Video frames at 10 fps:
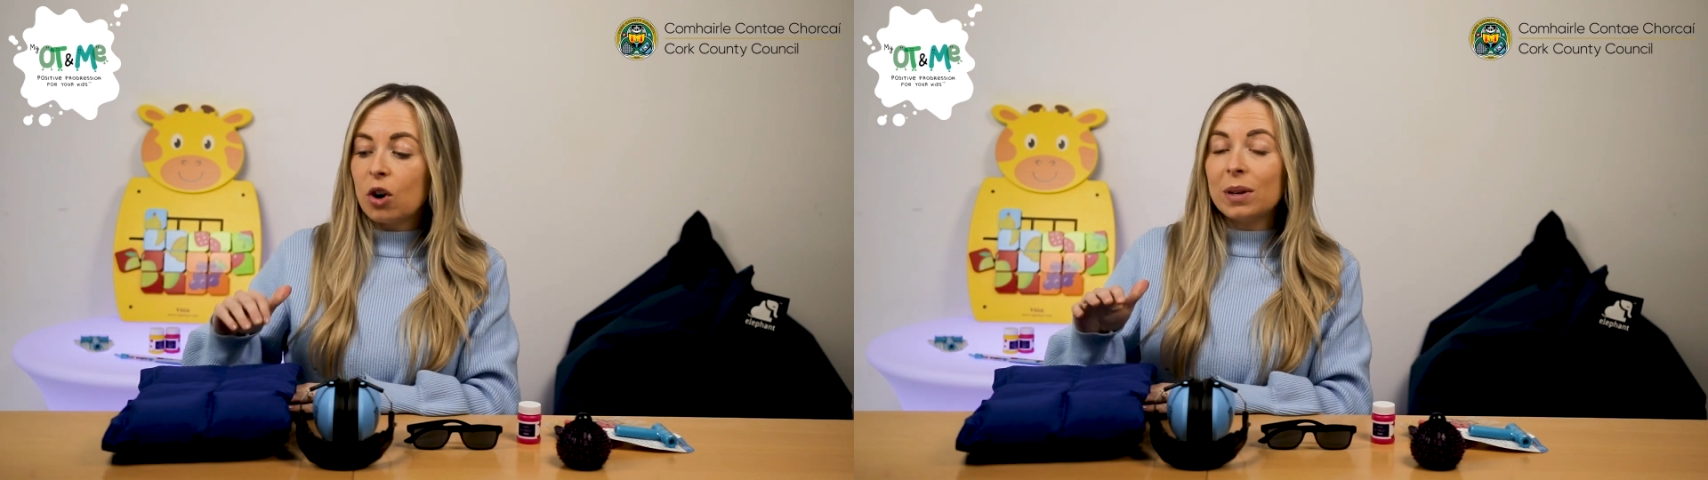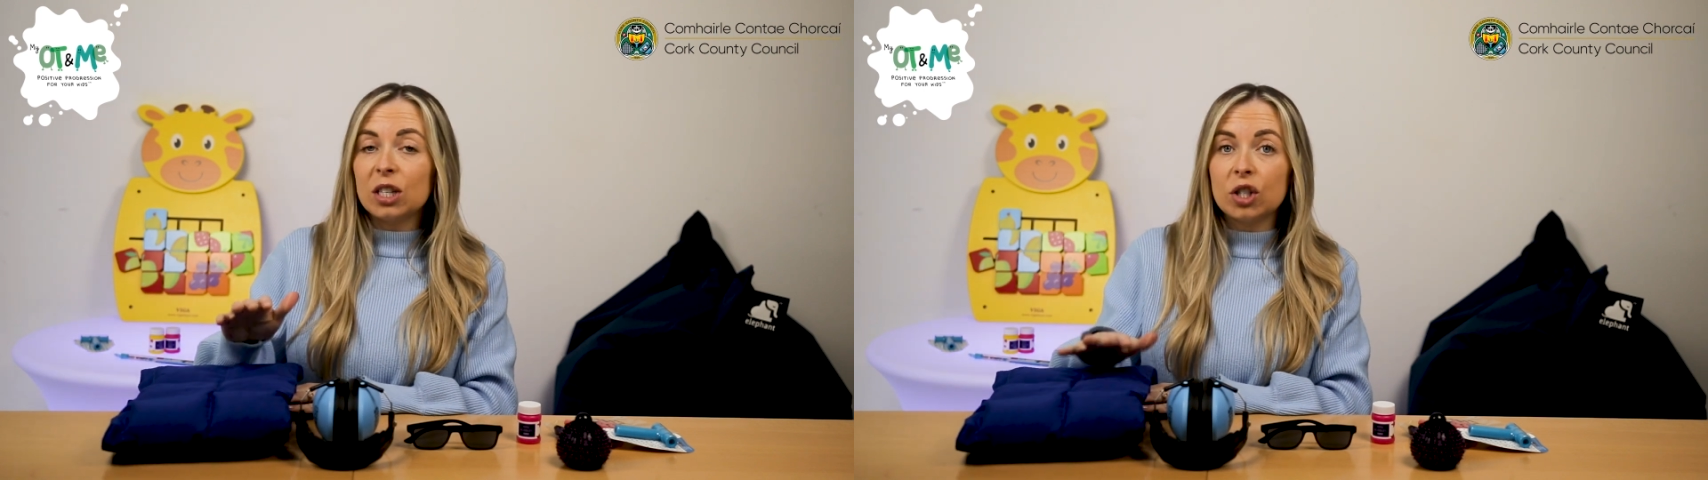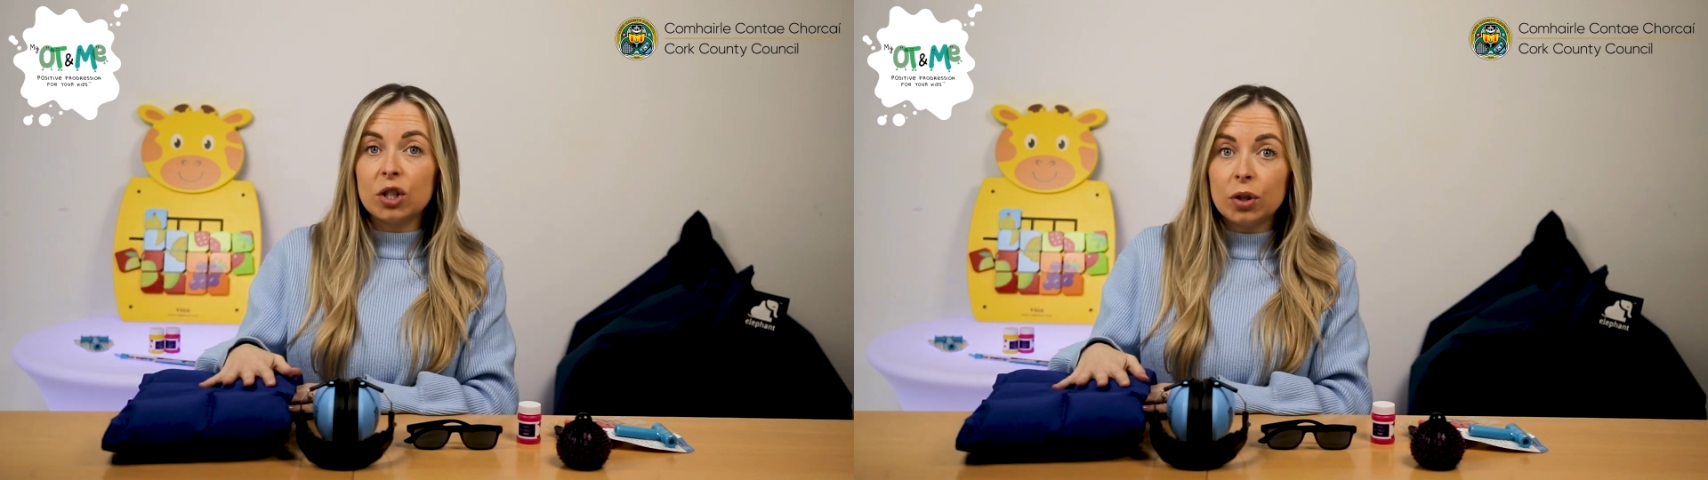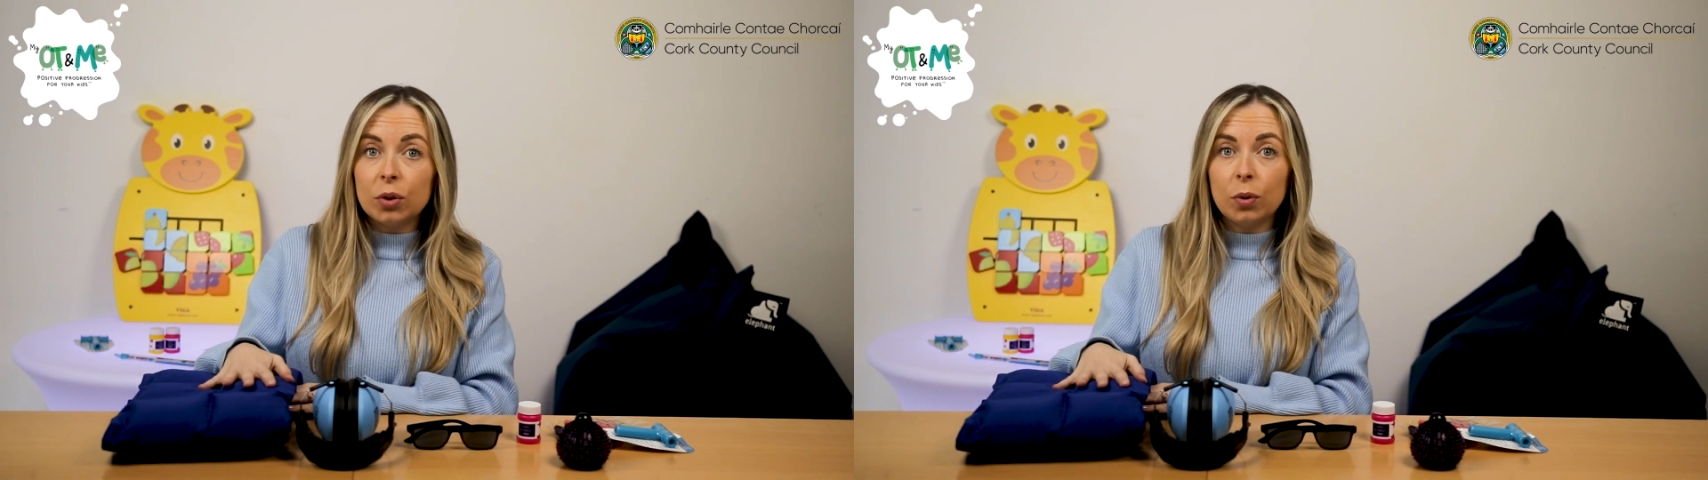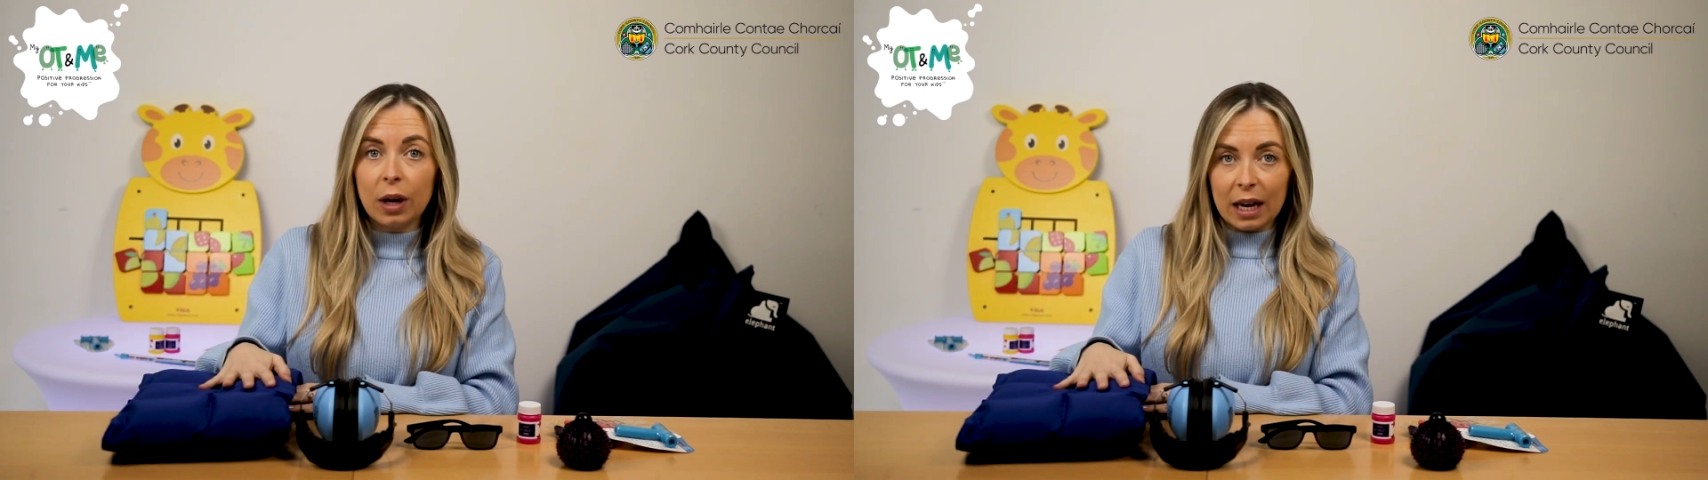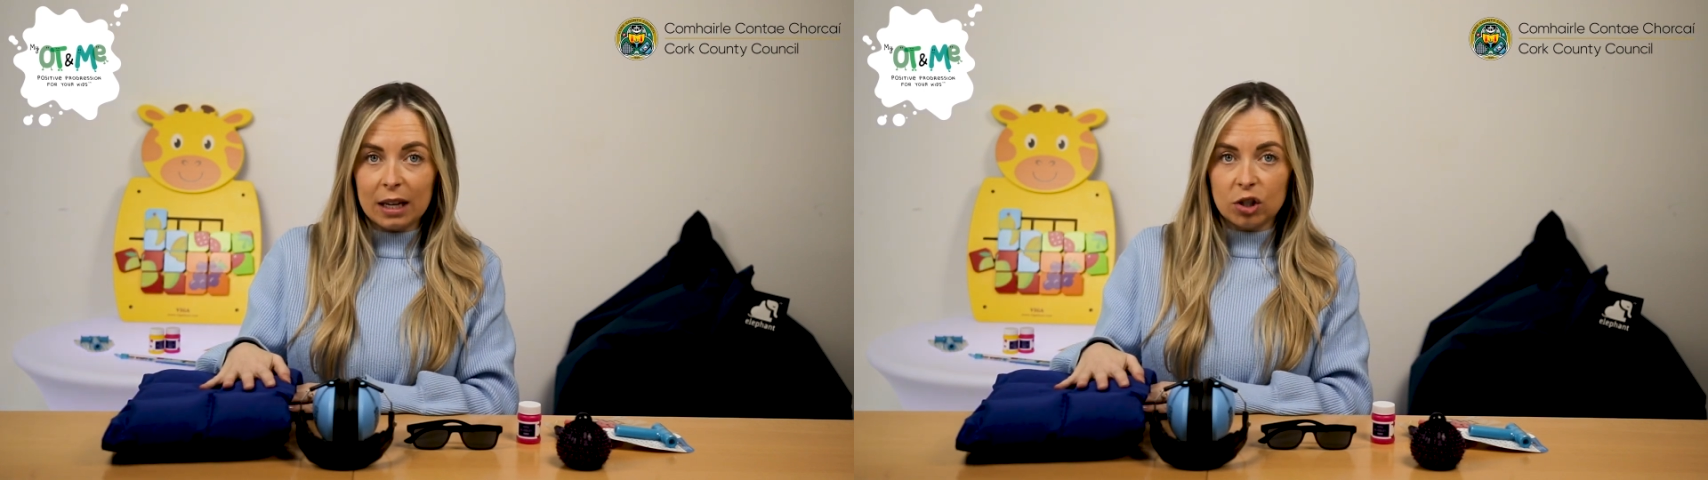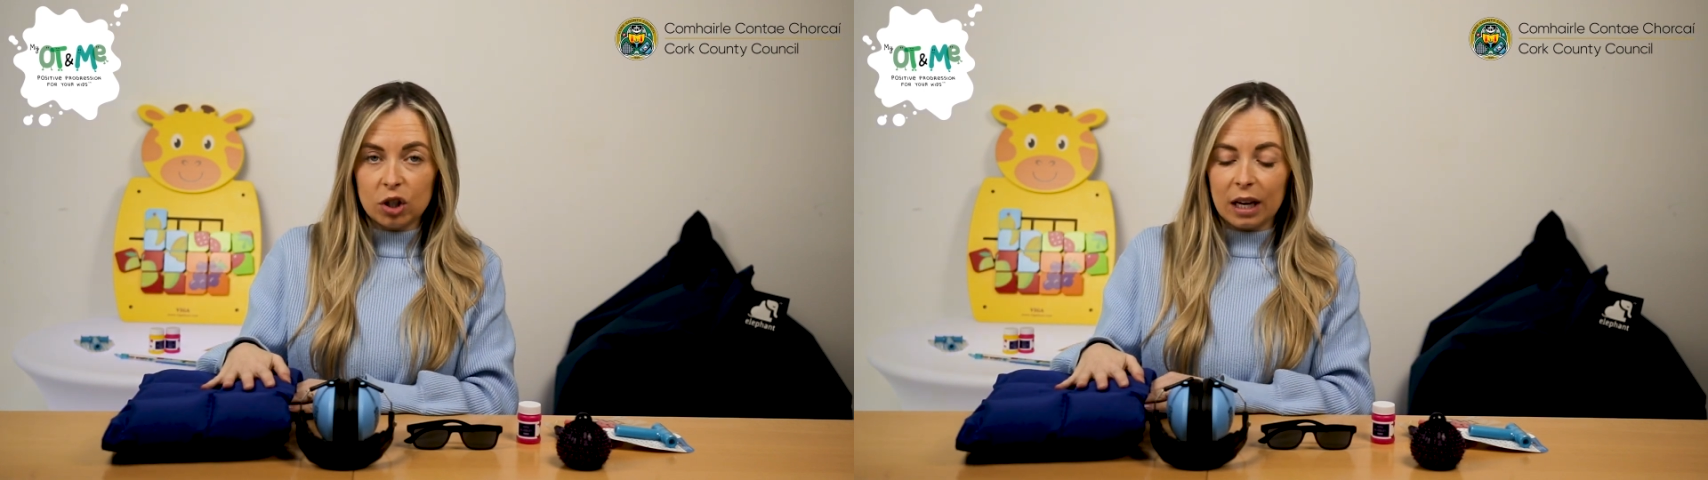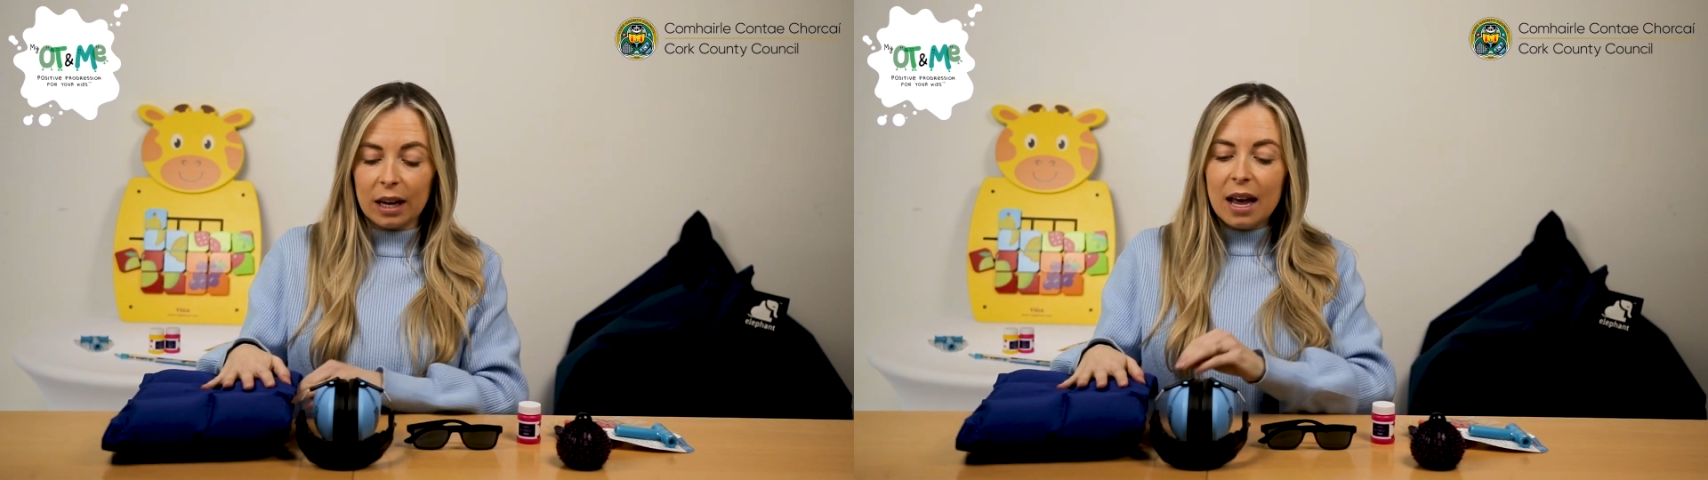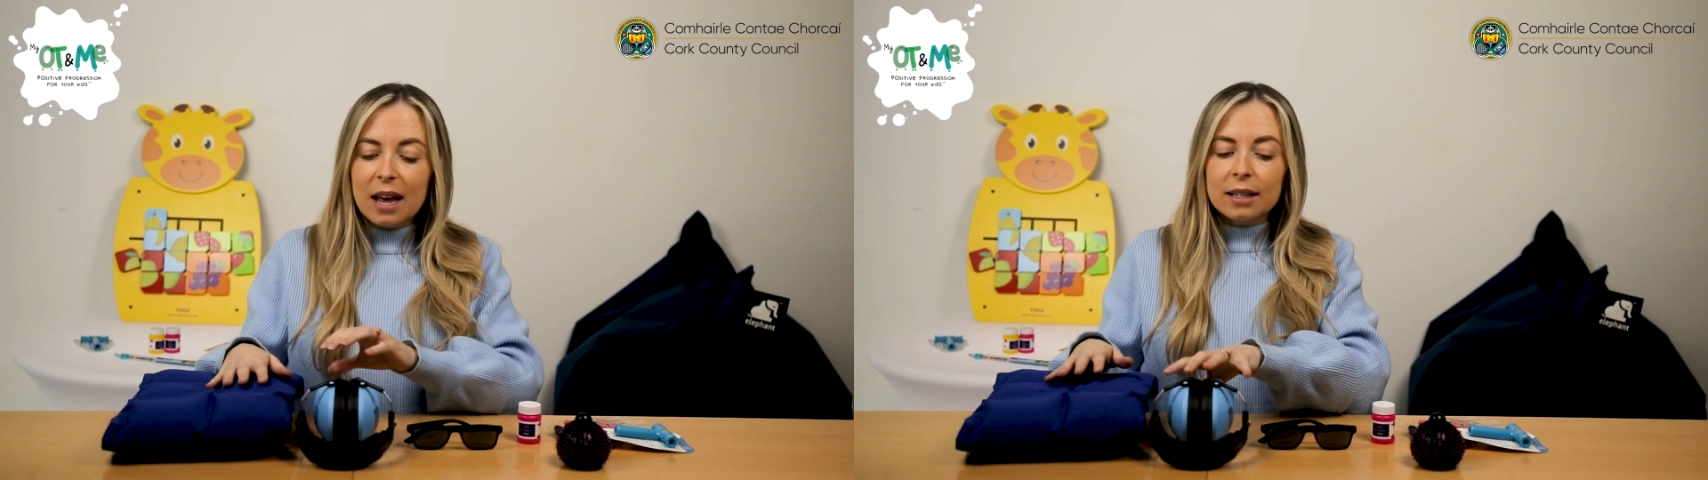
come in 2 kg.